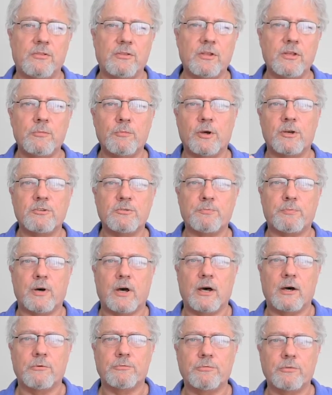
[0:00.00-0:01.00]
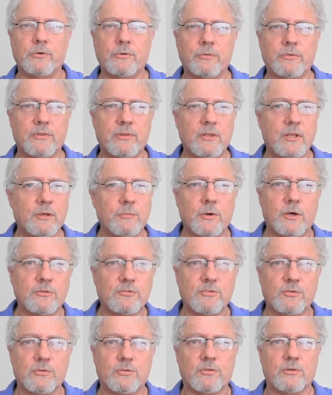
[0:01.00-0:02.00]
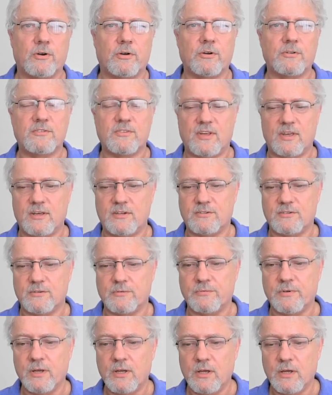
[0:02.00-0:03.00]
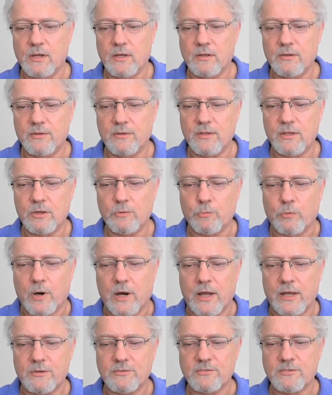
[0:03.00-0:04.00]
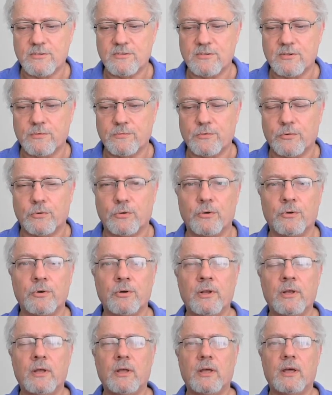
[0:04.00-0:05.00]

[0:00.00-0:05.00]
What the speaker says: the most powerful, the most authoritative, the wisest of all,